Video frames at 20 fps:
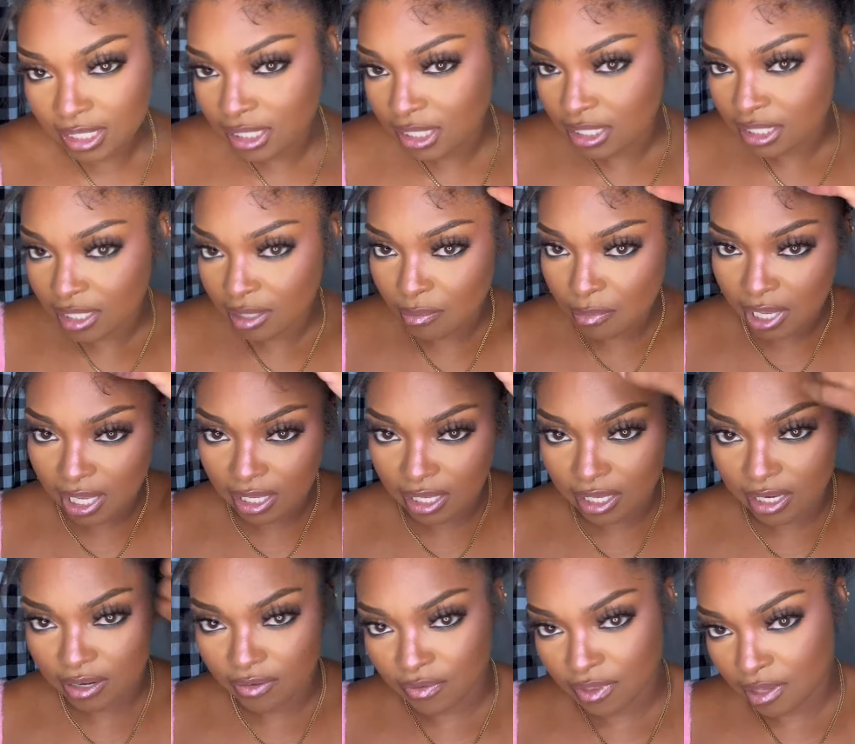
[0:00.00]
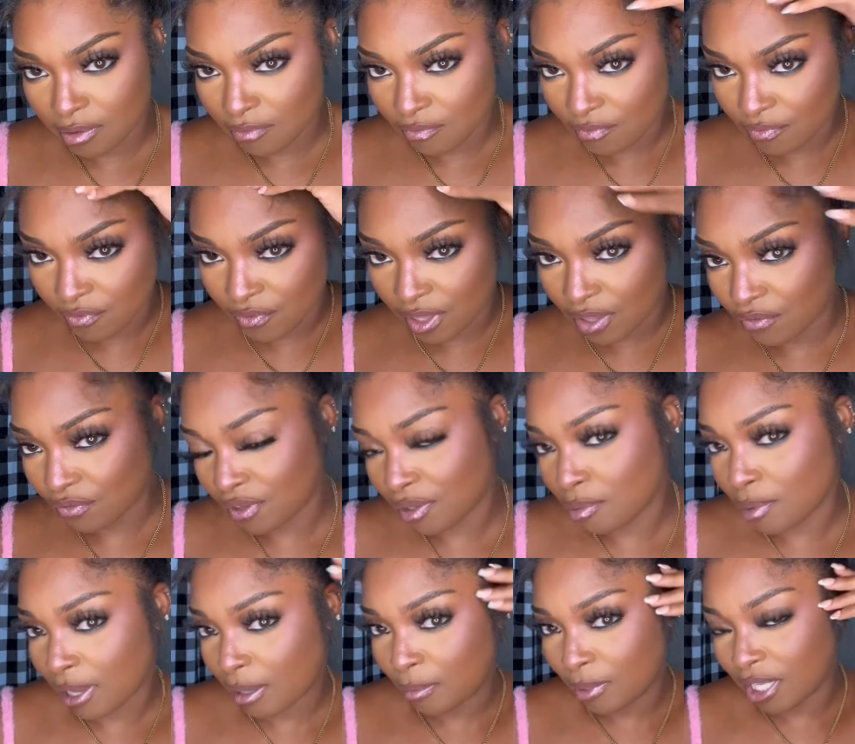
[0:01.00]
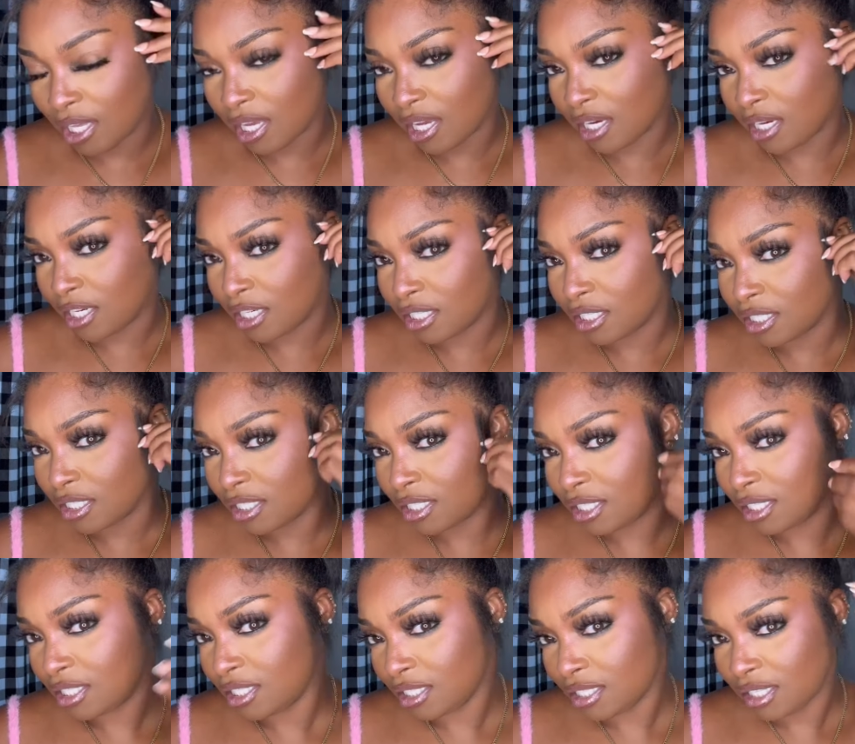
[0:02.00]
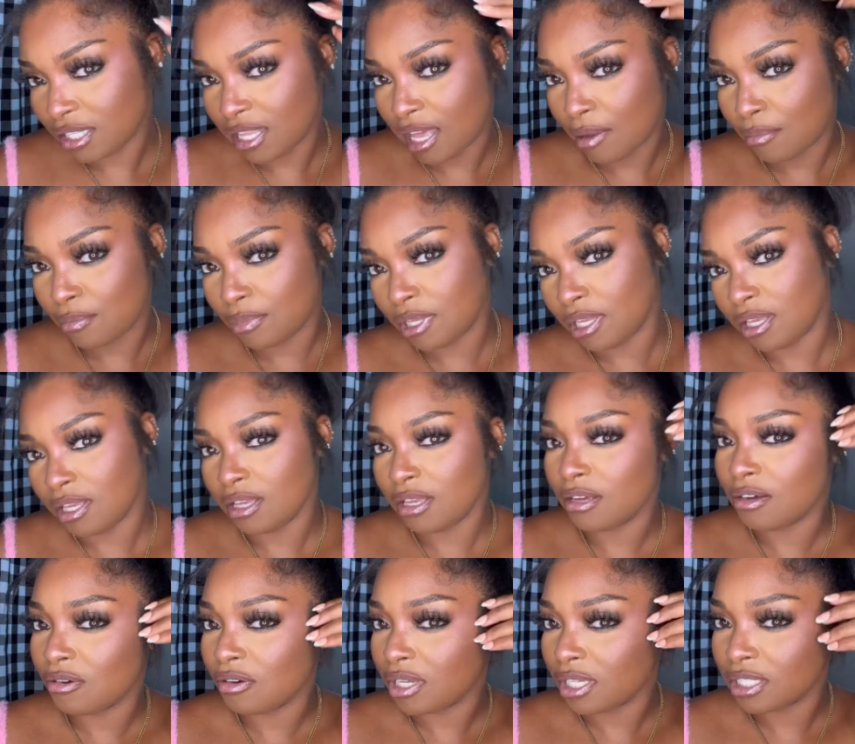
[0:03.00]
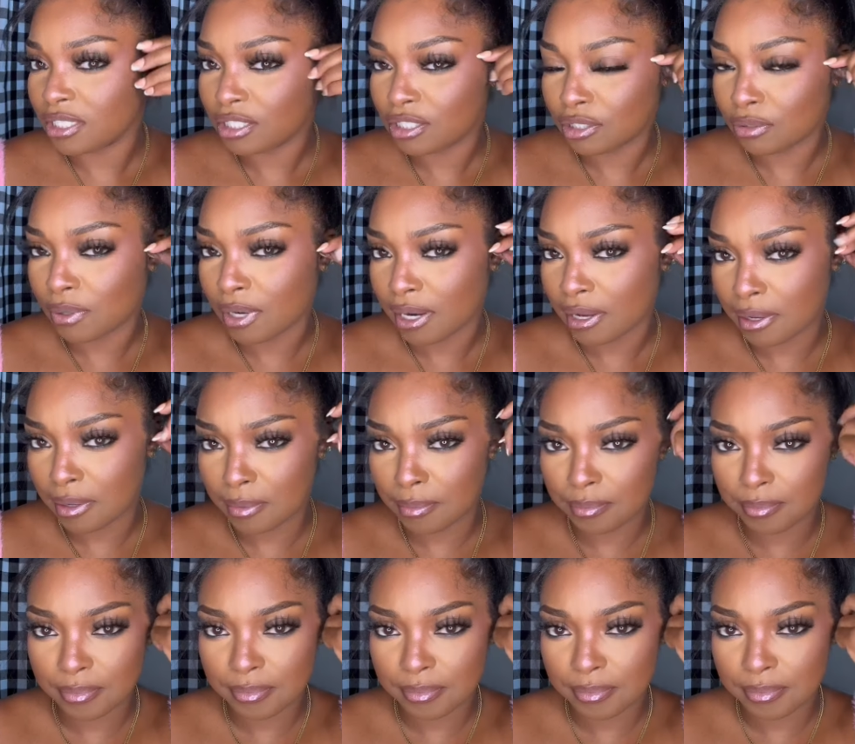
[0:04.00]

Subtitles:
is the making of them fluffy baby hairs that be on Instagram.